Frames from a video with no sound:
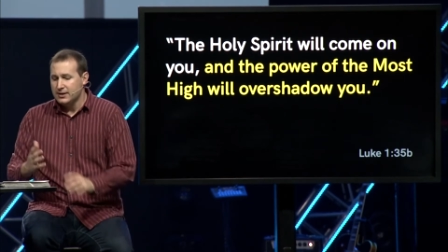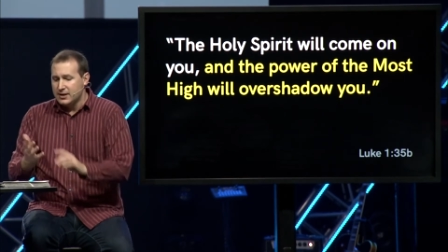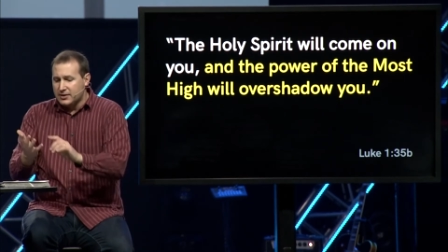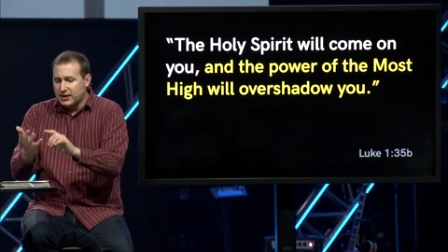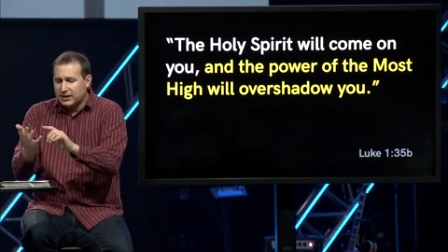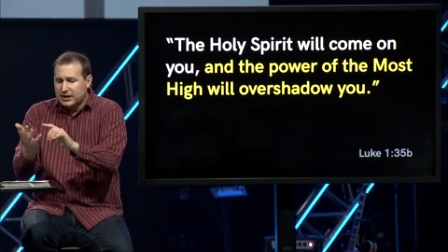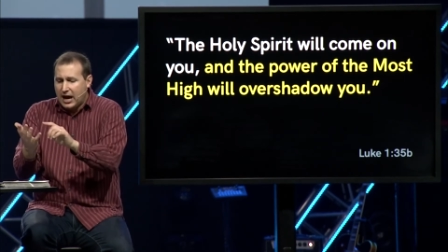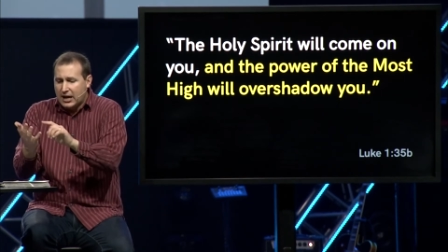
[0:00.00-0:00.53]

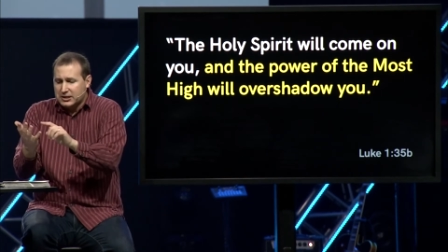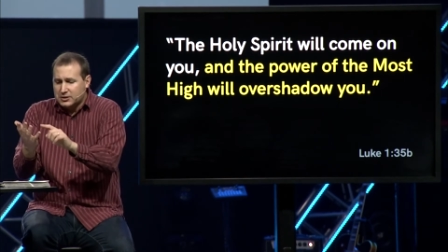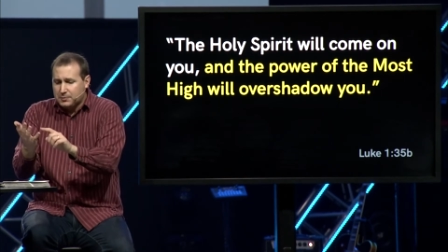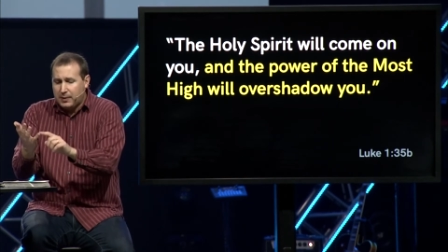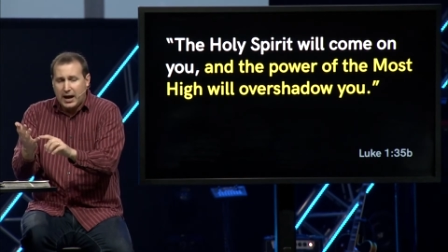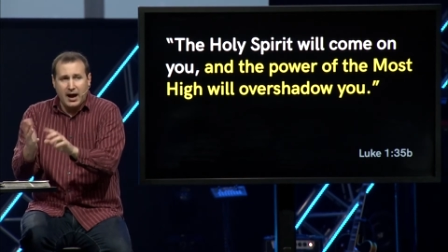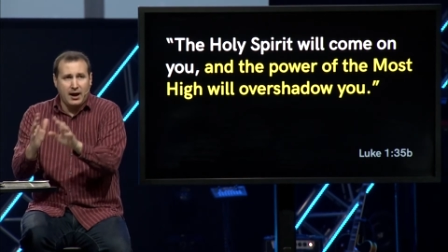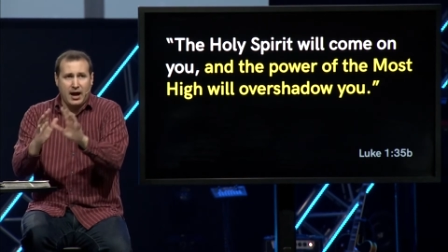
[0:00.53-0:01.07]
That God's,
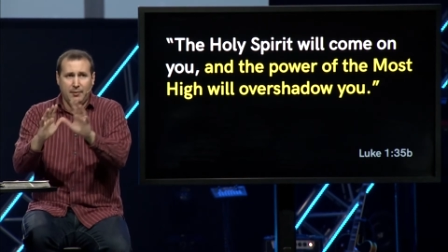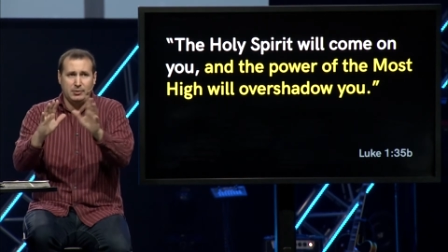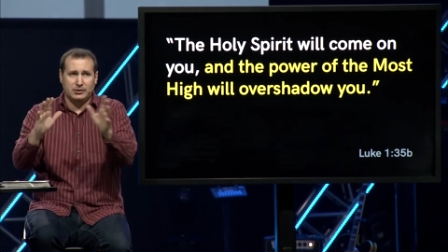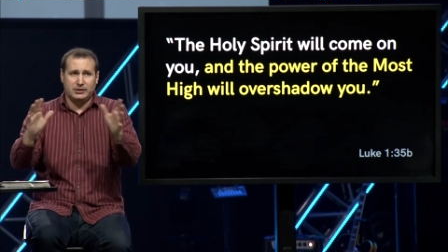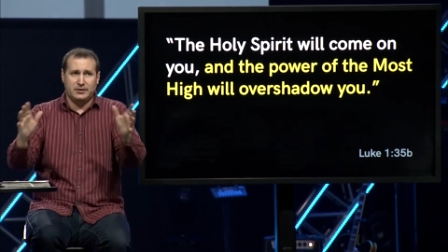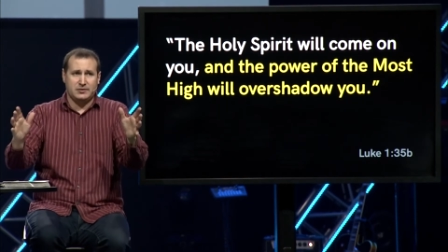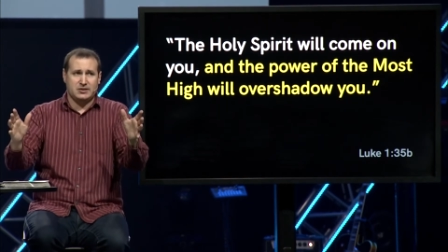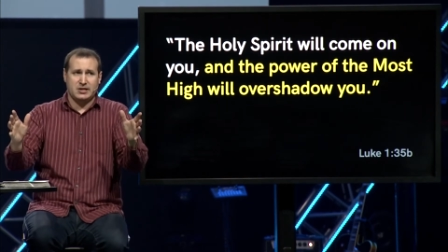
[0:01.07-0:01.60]
I
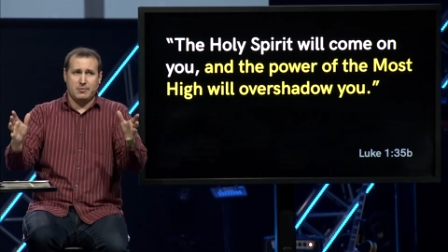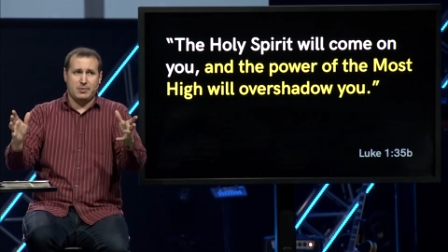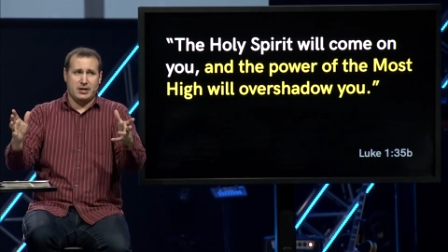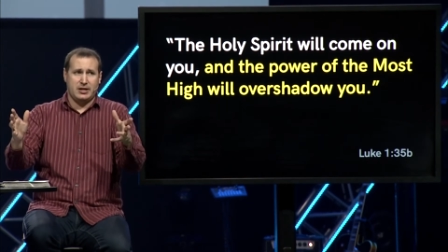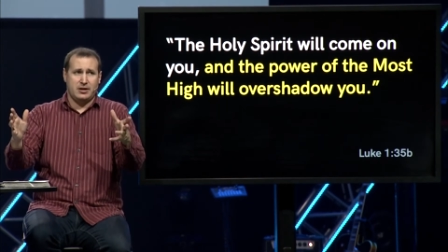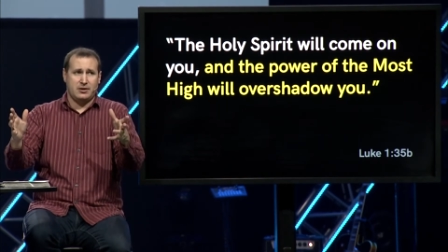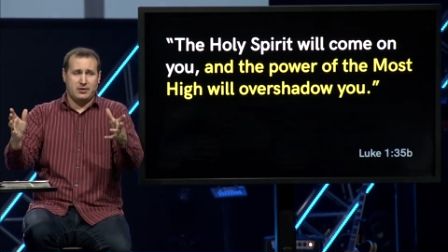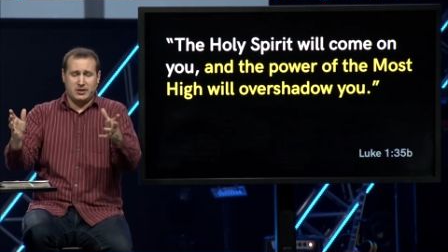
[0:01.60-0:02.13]
believe somebody
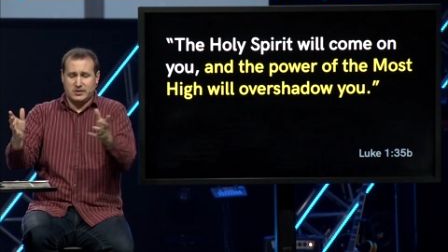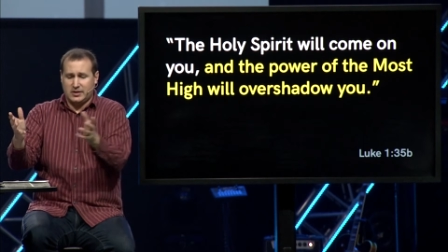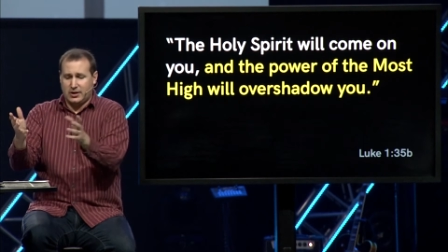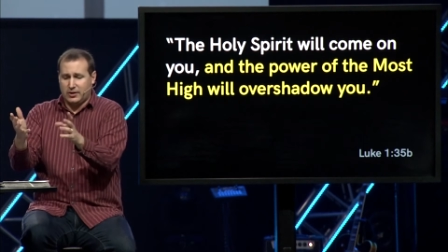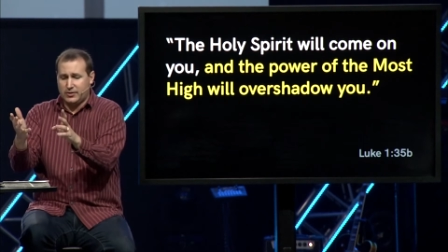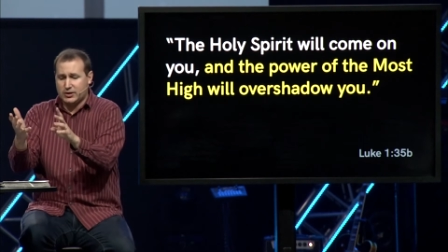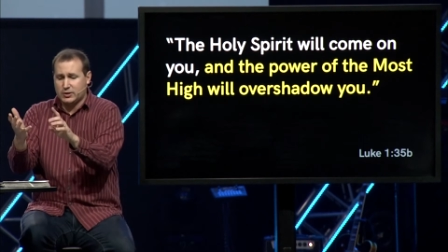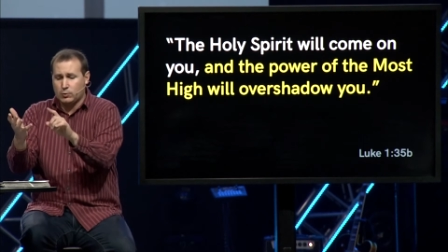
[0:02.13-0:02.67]
here needs to
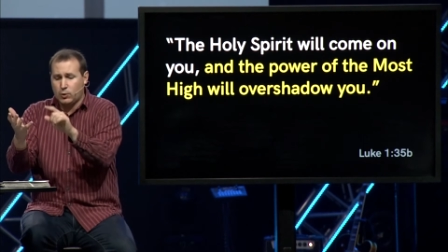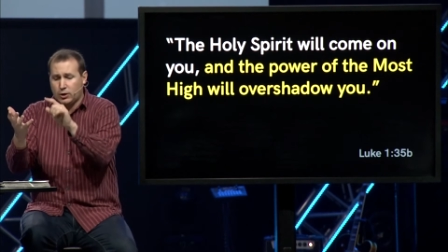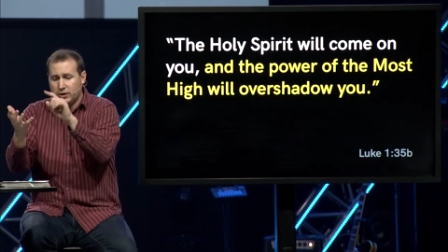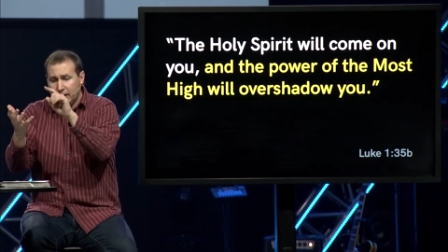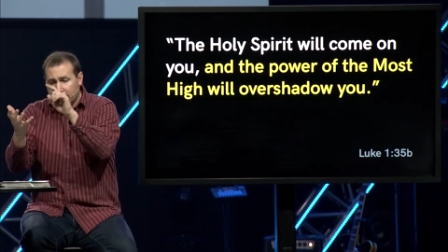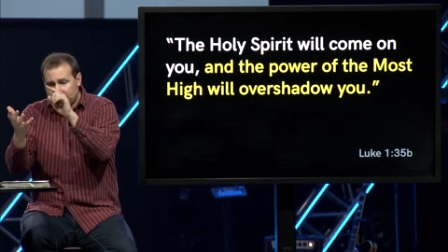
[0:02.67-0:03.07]
hear this word.